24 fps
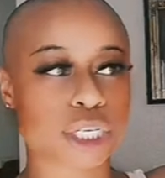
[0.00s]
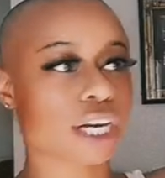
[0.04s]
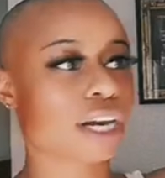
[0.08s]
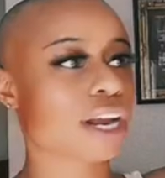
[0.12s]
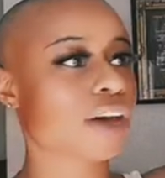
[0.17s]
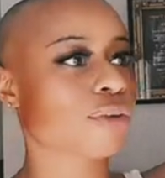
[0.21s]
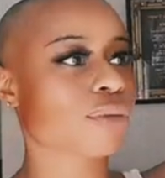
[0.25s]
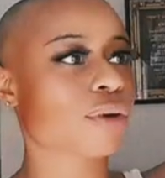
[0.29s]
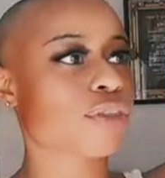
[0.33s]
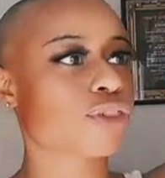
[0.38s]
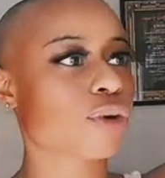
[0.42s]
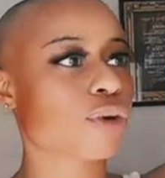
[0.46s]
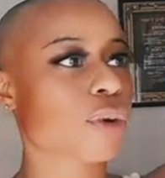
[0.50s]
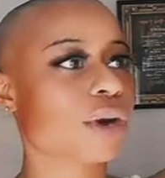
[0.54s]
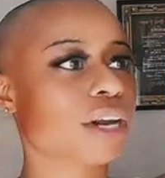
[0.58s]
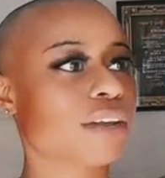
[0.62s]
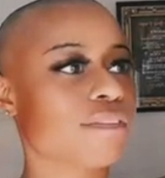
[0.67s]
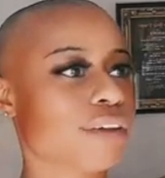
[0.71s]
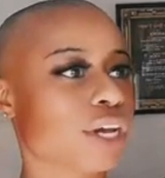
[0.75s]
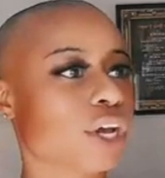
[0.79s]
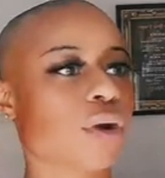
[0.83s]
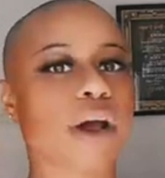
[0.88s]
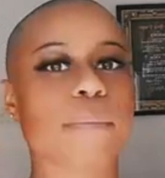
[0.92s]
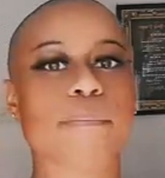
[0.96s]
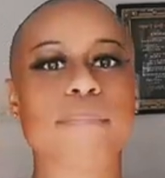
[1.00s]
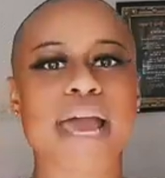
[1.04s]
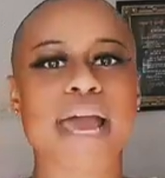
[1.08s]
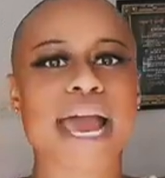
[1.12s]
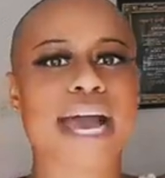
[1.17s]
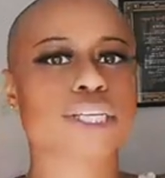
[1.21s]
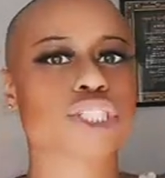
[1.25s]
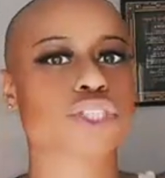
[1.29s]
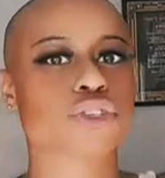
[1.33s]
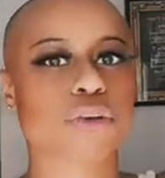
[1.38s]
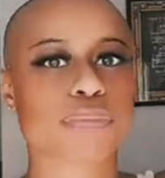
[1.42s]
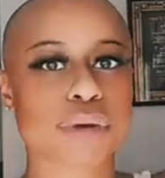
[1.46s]
another authority figure, a
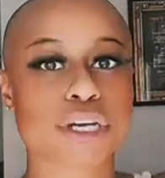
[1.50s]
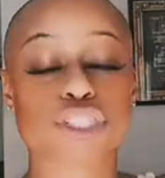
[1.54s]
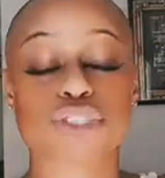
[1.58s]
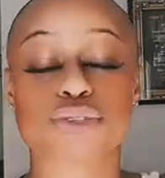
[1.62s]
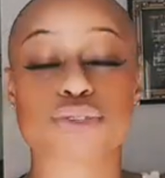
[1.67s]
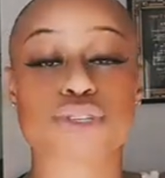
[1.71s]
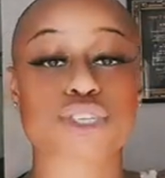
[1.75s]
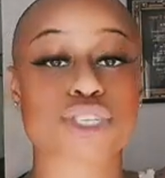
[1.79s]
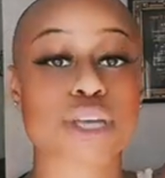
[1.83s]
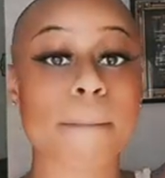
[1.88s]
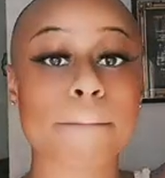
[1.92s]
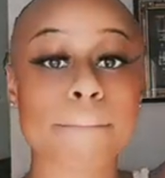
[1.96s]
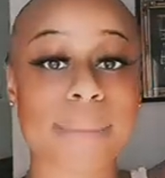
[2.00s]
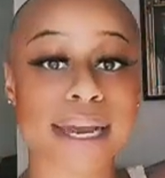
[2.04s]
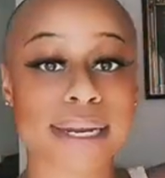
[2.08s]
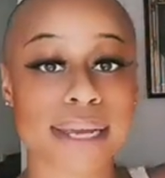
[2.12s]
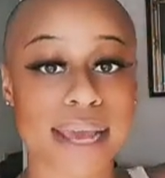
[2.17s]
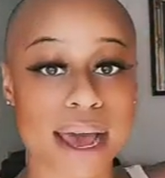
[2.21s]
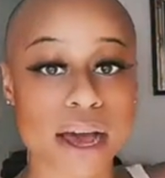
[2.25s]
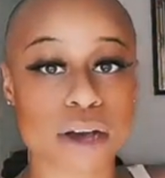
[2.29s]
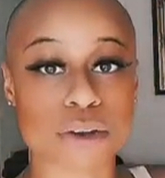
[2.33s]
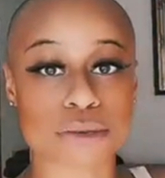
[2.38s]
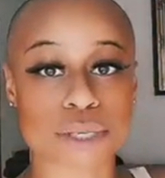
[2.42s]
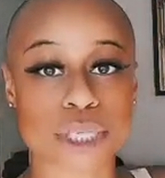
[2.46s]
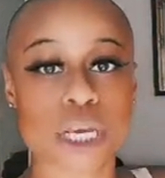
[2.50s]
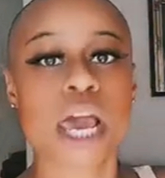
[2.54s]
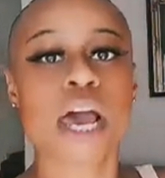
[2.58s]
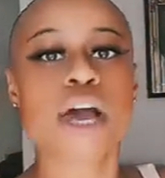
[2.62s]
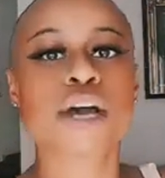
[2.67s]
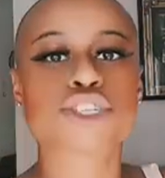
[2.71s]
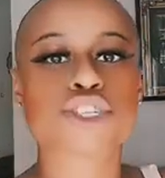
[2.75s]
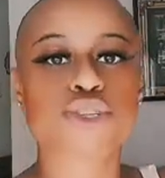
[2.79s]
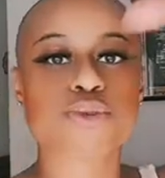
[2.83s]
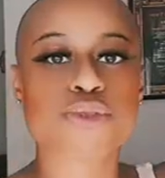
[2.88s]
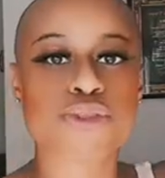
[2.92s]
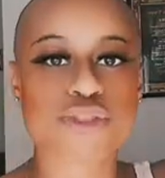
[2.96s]
pastor, a preacher, somebody else
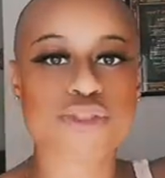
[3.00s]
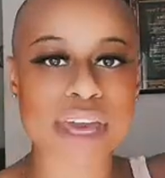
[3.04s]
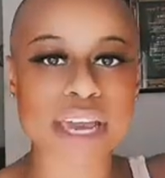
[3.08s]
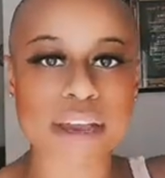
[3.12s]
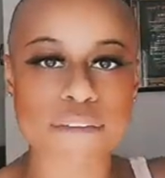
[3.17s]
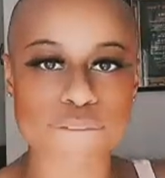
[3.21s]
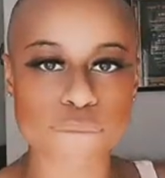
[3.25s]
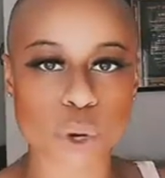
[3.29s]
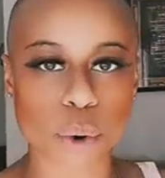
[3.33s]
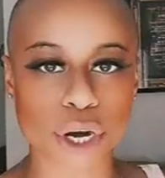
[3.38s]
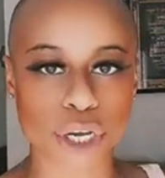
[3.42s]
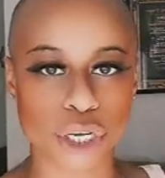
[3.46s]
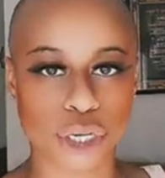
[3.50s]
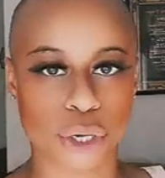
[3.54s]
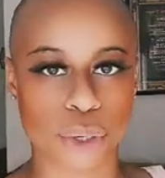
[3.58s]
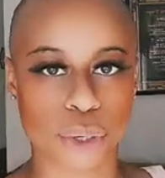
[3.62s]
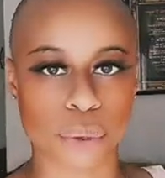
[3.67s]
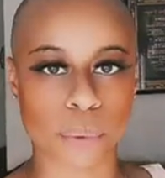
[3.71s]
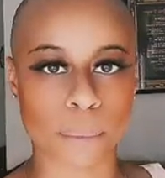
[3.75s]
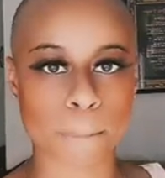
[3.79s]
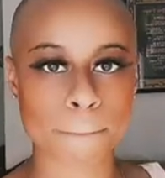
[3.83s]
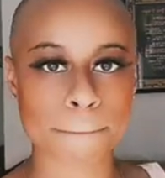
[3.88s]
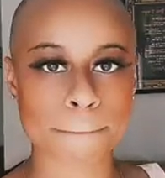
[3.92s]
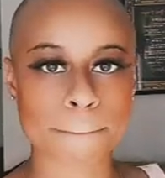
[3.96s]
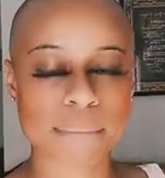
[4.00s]
to think for you